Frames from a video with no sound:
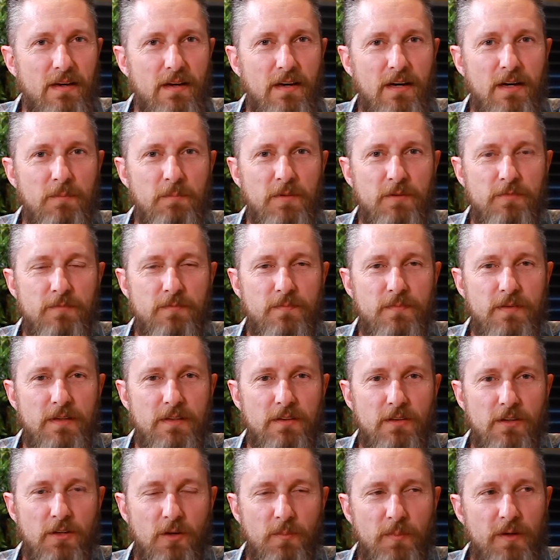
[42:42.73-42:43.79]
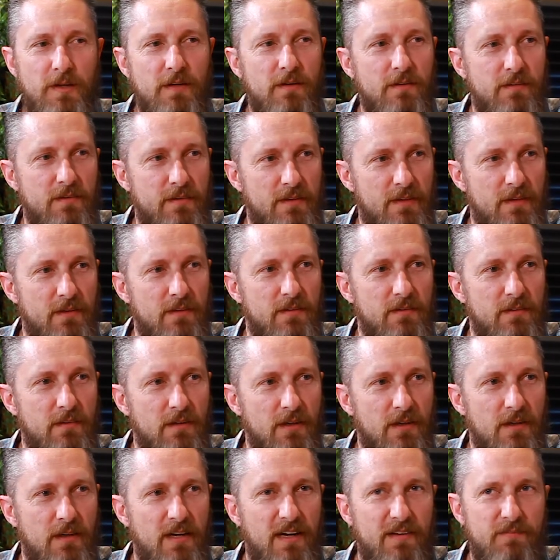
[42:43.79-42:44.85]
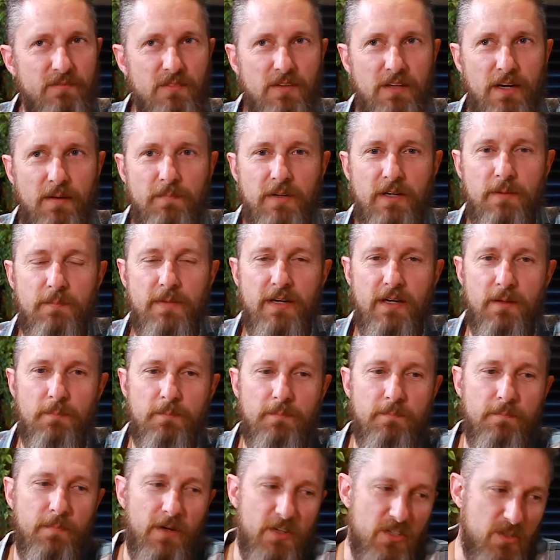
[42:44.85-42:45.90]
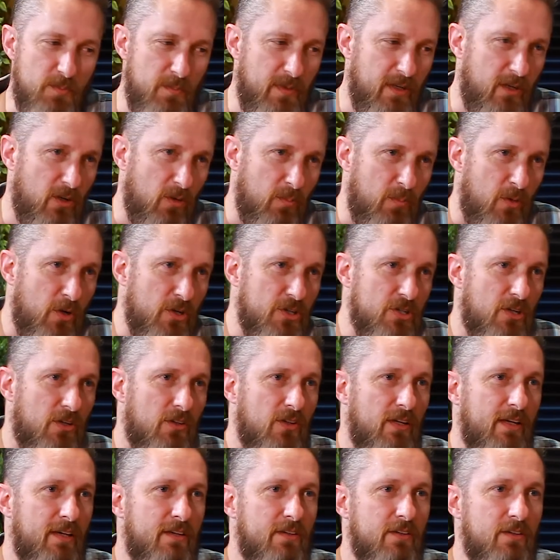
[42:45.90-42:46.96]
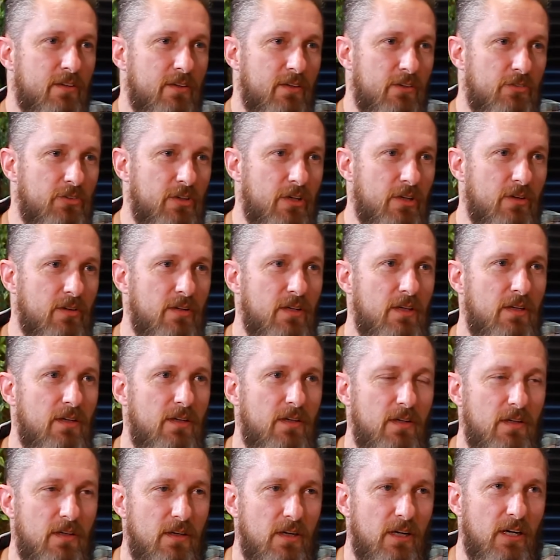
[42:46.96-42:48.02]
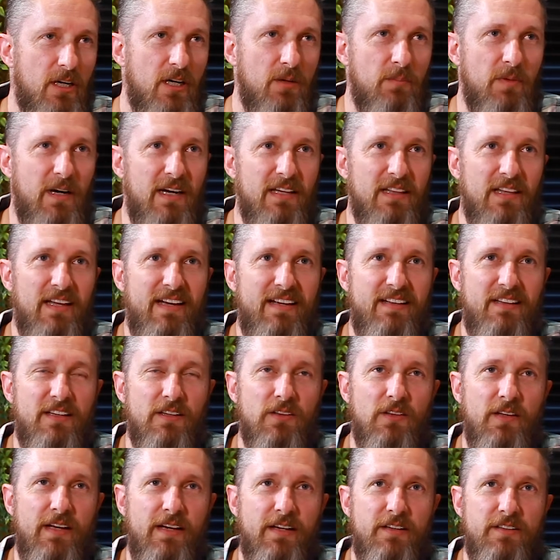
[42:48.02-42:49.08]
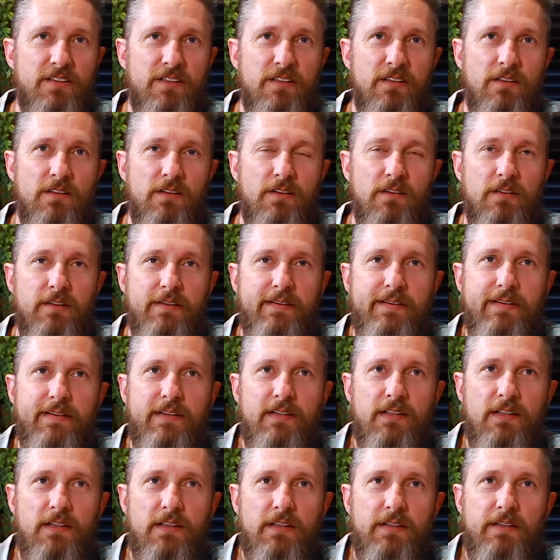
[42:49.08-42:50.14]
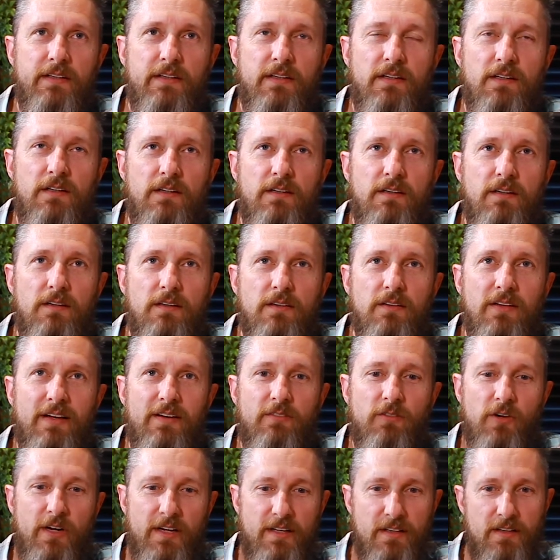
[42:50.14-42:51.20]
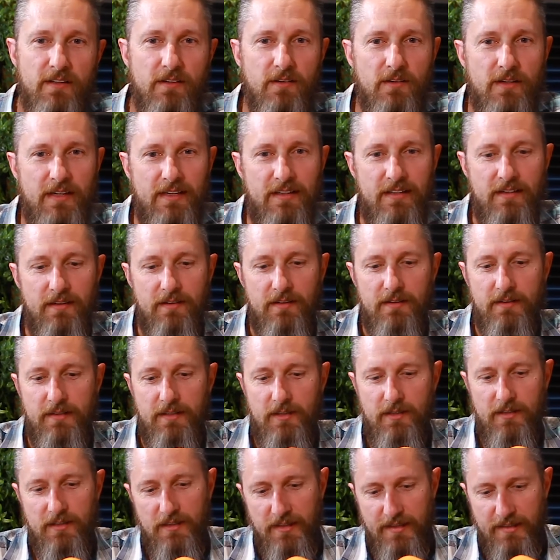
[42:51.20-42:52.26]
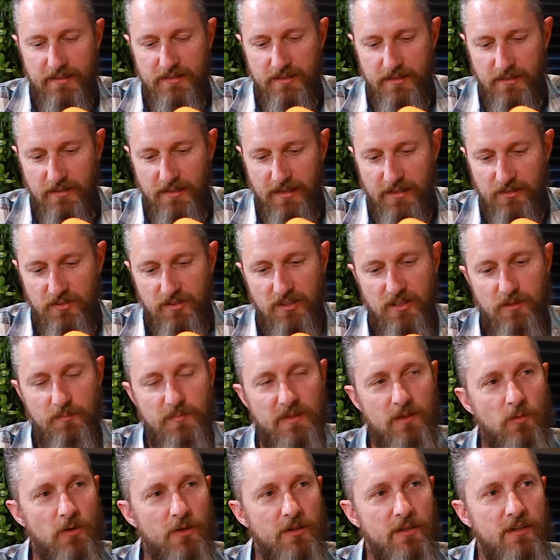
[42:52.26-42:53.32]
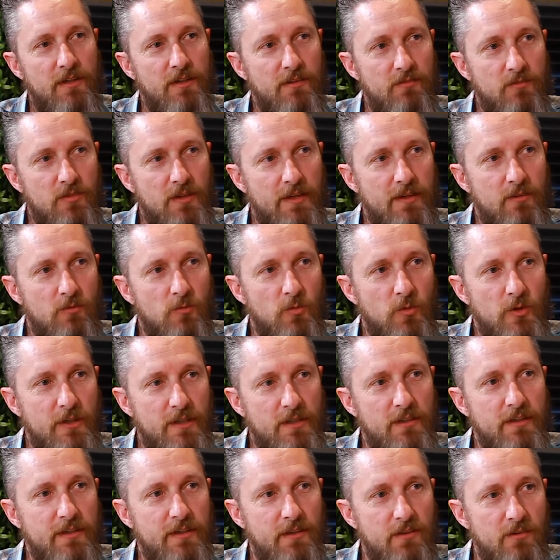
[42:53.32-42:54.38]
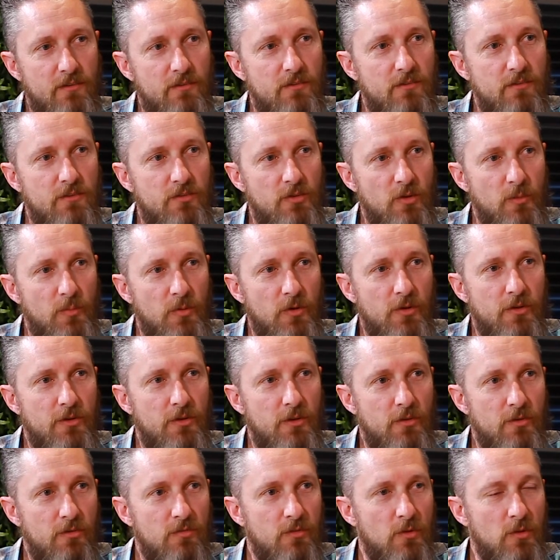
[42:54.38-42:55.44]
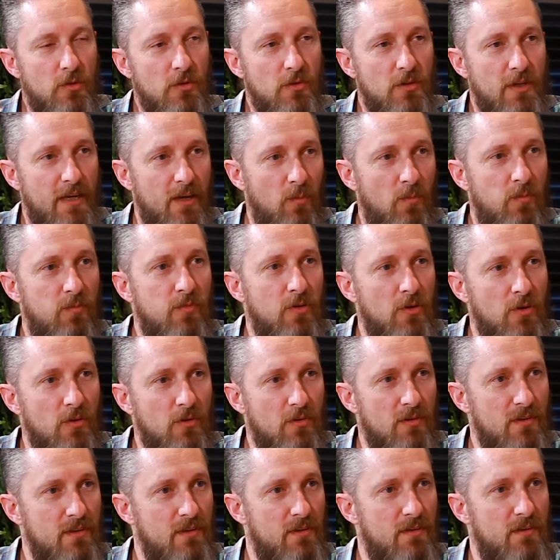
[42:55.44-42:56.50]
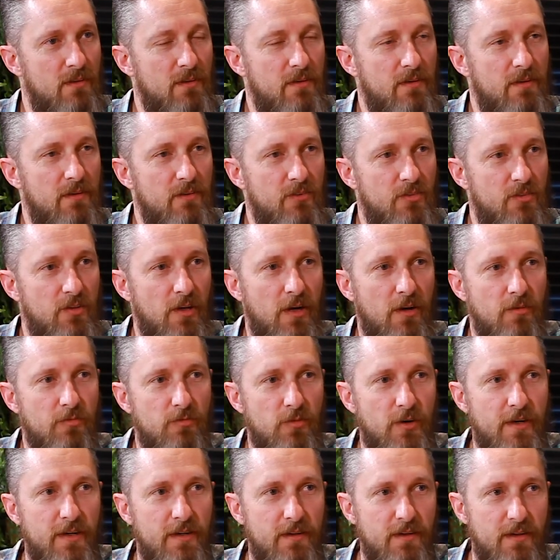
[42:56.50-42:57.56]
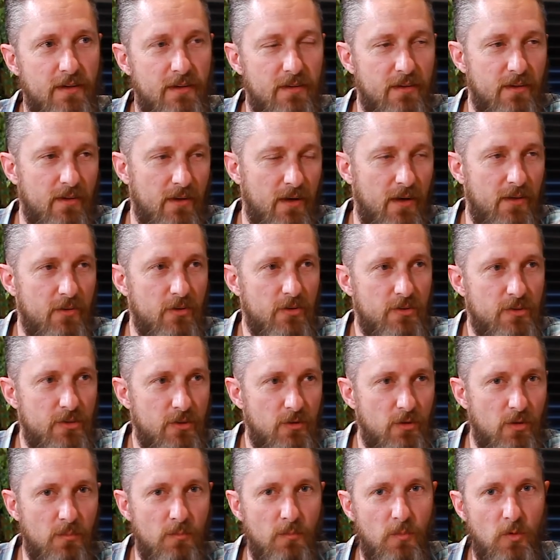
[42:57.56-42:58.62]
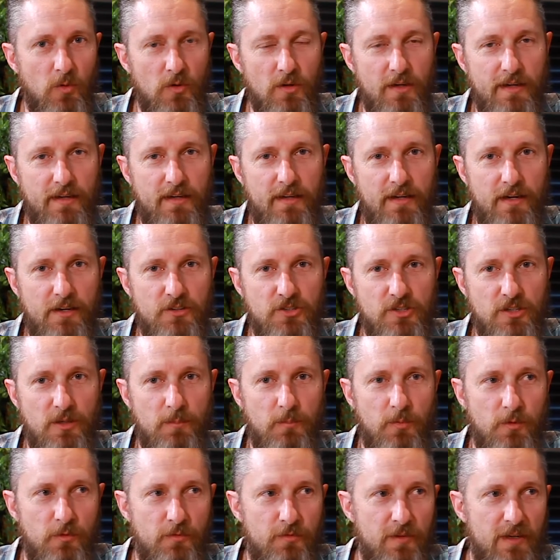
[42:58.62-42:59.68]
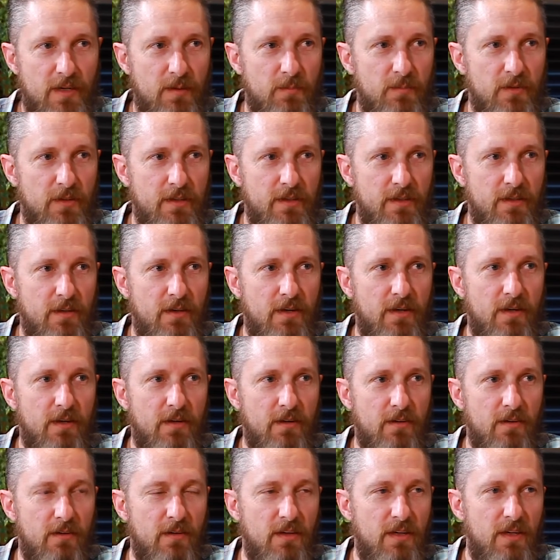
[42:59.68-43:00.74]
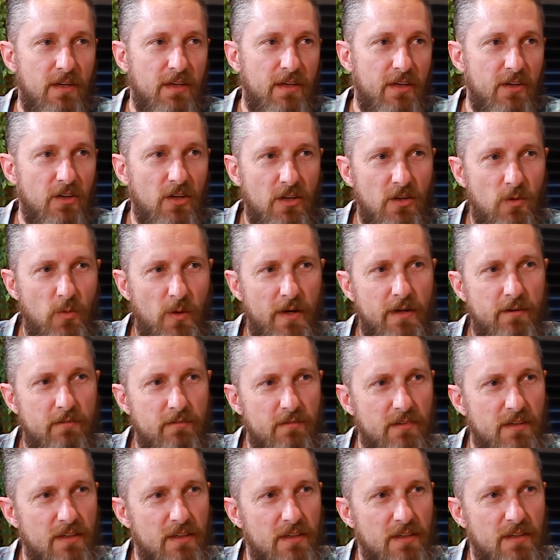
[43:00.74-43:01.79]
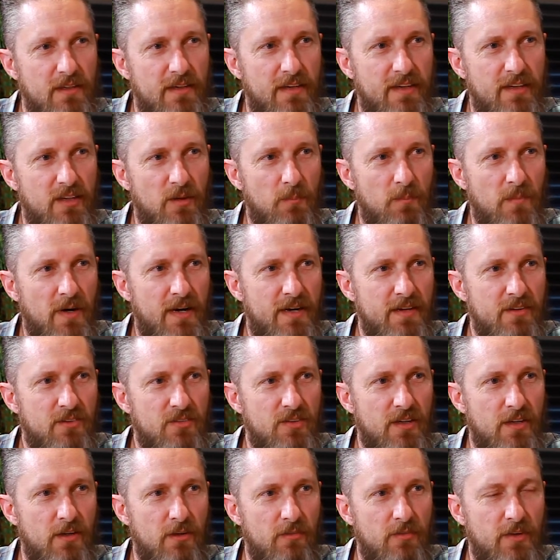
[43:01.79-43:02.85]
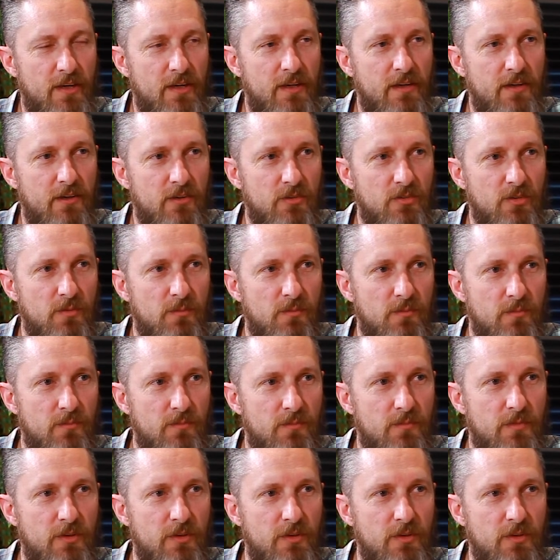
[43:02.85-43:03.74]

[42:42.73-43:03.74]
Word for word: Um, a, a, little bit, yeah. Uh, I, am going to make a much bigger push on LinkedIn this year. Um, I like the LinkedIn like right in in linkedin that's going to be where you give like really super useful helpful mm-hmm. stuff right and yep. the other two are more like catching up with family and you're not quite in the mindset of hey here's some